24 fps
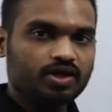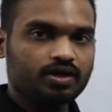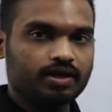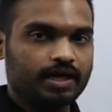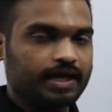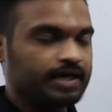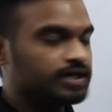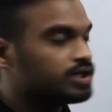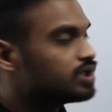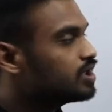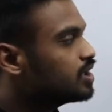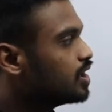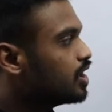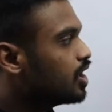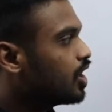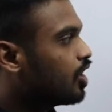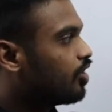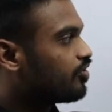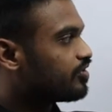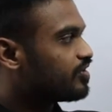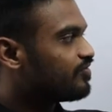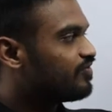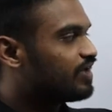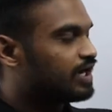right?
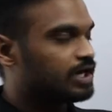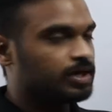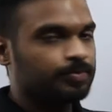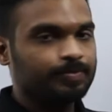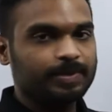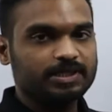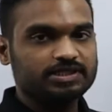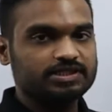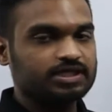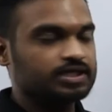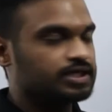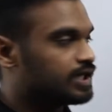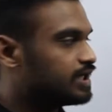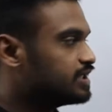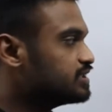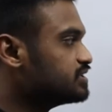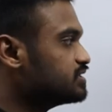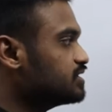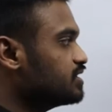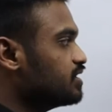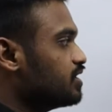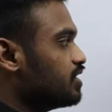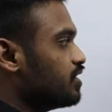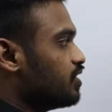Out of
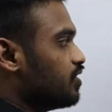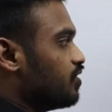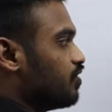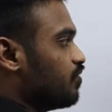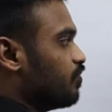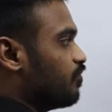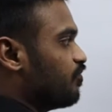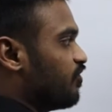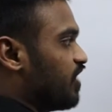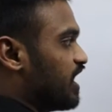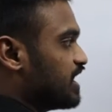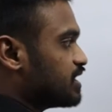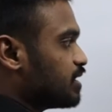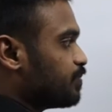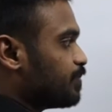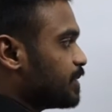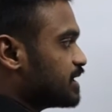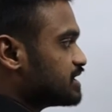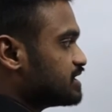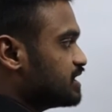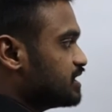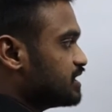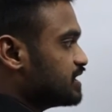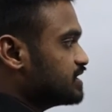100%, water
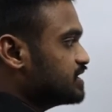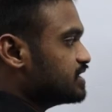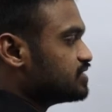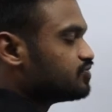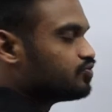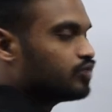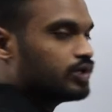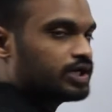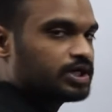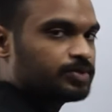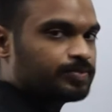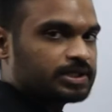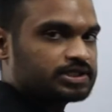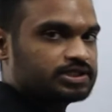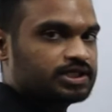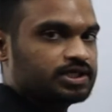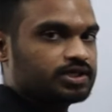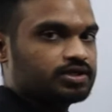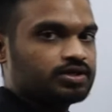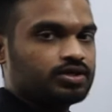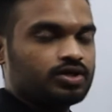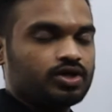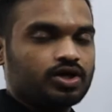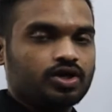percentage is
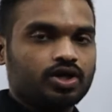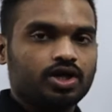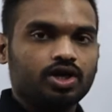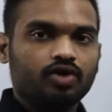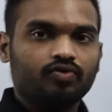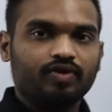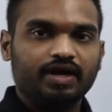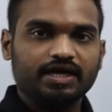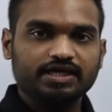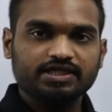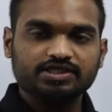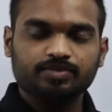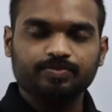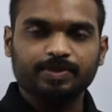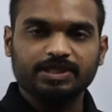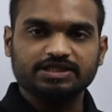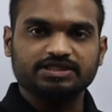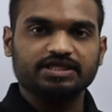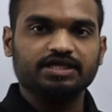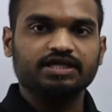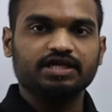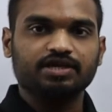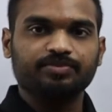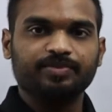20%. Now what is the
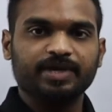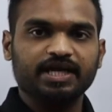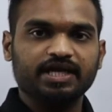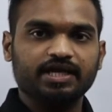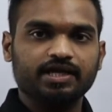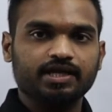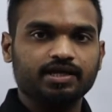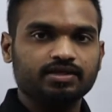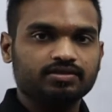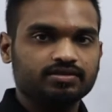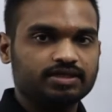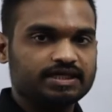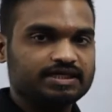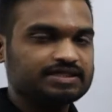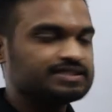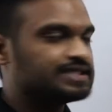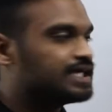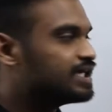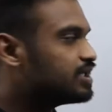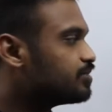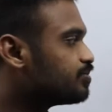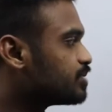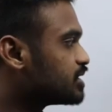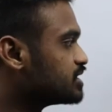percent remaining? That is
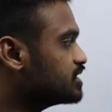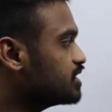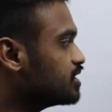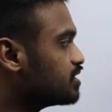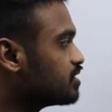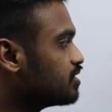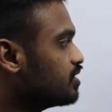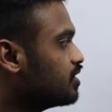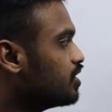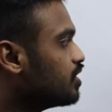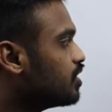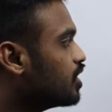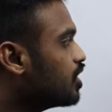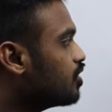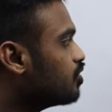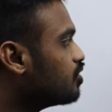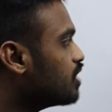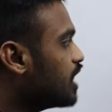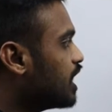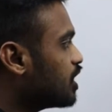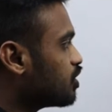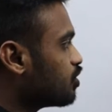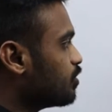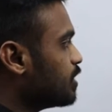80%.
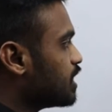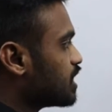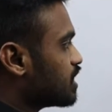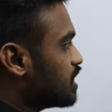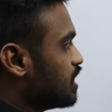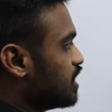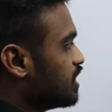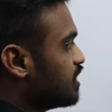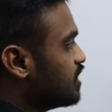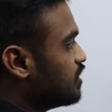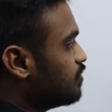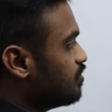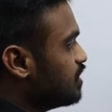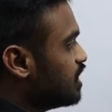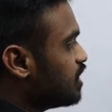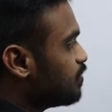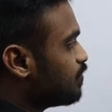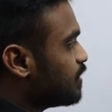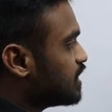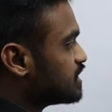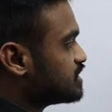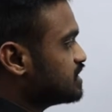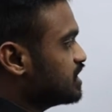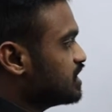Now automatically
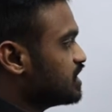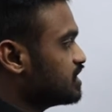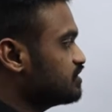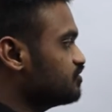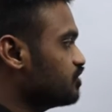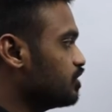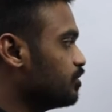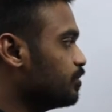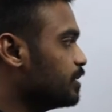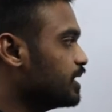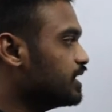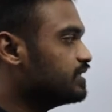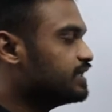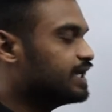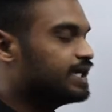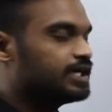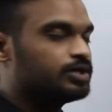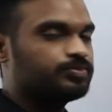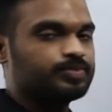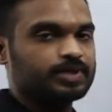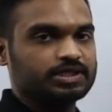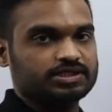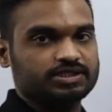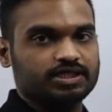milk percentage will be
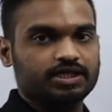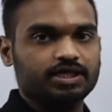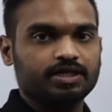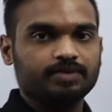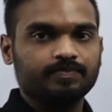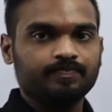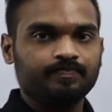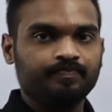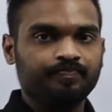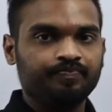80%.